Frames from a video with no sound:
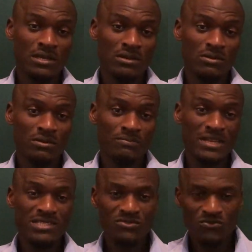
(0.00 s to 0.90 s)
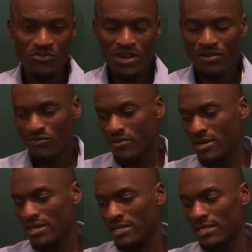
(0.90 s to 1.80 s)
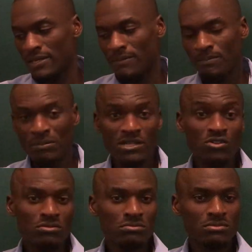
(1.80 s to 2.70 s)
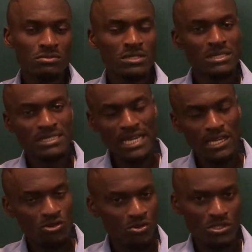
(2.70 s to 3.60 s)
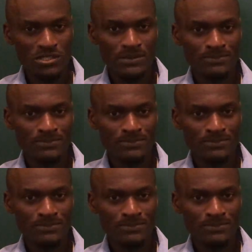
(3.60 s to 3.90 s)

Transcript: You know, that's very, very key. But take note,